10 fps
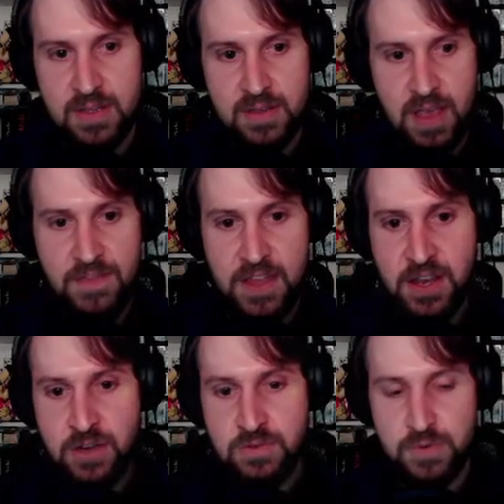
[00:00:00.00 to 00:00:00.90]
If they
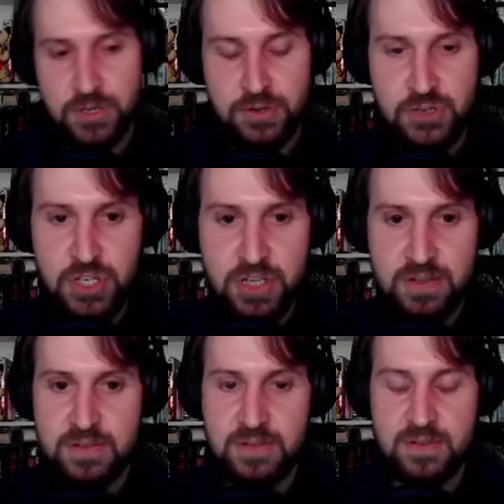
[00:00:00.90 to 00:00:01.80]
don't, we're Gucci.
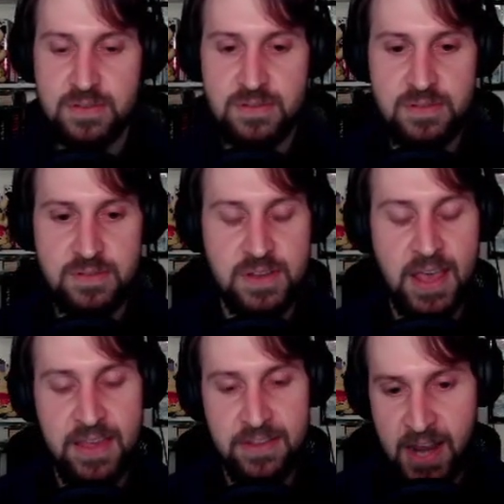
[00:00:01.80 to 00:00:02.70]

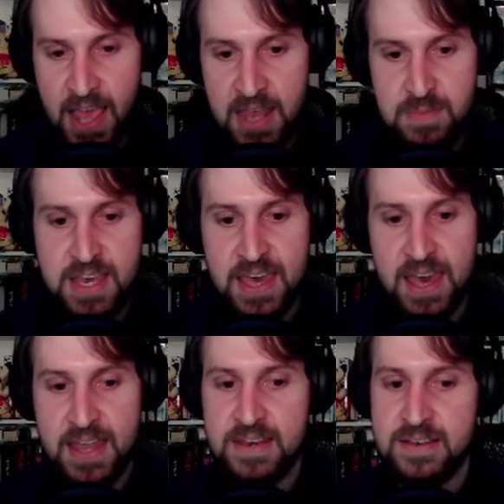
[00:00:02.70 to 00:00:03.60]
Okay, they're gonna end me
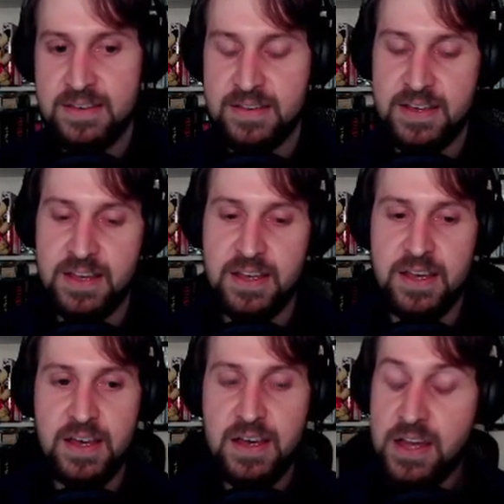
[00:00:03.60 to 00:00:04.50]
again.
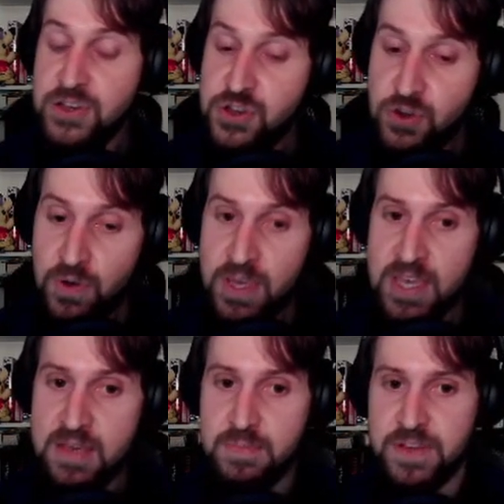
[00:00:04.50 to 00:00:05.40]

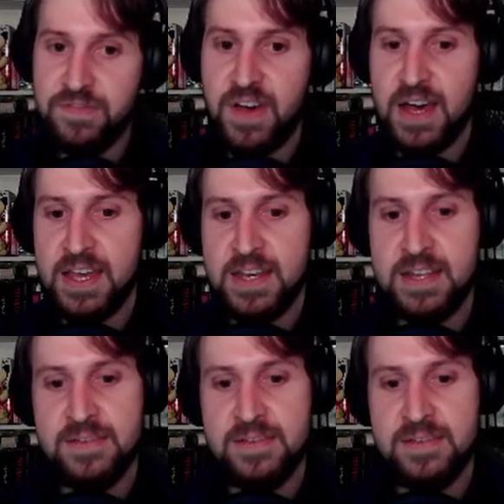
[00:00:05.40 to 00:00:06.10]
Annoying, but fine.